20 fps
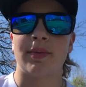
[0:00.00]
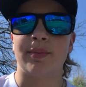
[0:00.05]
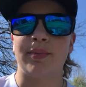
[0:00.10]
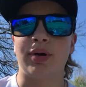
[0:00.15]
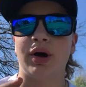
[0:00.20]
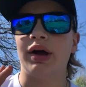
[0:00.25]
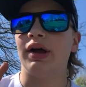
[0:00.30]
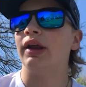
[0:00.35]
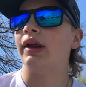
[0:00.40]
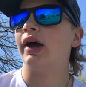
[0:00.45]

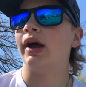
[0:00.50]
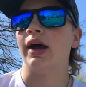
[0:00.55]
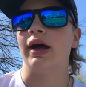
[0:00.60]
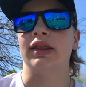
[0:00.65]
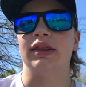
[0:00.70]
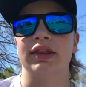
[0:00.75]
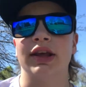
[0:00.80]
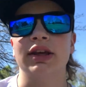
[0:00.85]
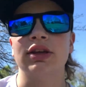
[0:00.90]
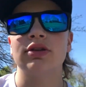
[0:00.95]
But uh,
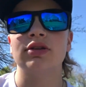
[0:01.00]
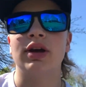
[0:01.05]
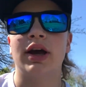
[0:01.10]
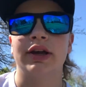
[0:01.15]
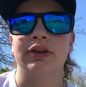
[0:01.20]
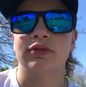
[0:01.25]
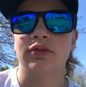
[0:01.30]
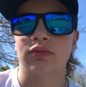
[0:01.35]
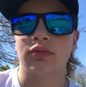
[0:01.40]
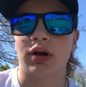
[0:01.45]
thank you
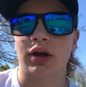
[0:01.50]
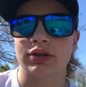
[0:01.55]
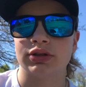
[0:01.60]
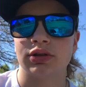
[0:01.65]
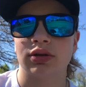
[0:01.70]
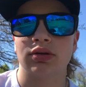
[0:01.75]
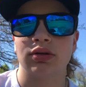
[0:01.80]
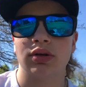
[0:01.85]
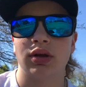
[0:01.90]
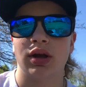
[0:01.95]
guys for
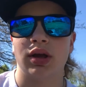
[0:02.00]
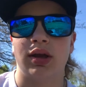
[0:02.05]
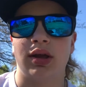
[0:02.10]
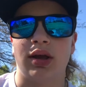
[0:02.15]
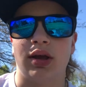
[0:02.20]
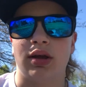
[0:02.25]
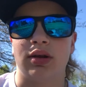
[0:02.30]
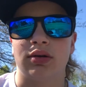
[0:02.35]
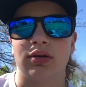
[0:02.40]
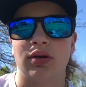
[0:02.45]
watching,
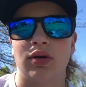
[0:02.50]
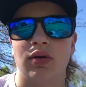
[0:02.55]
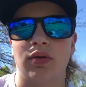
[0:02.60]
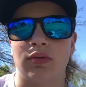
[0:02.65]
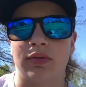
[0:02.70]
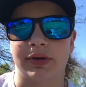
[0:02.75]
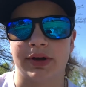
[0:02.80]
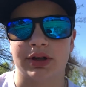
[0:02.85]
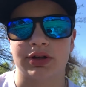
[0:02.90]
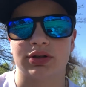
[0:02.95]
and
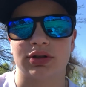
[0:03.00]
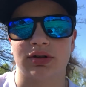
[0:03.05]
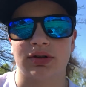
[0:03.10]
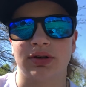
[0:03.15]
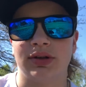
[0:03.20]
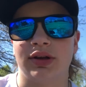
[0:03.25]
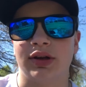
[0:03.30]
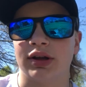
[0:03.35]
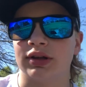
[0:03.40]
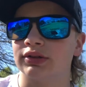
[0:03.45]
we'll catch you on
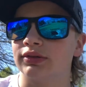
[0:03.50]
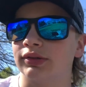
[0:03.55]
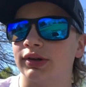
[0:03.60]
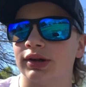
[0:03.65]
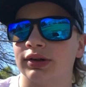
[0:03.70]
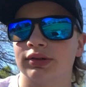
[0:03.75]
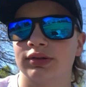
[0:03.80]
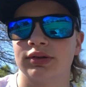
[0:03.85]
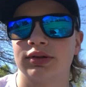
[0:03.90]
the next one.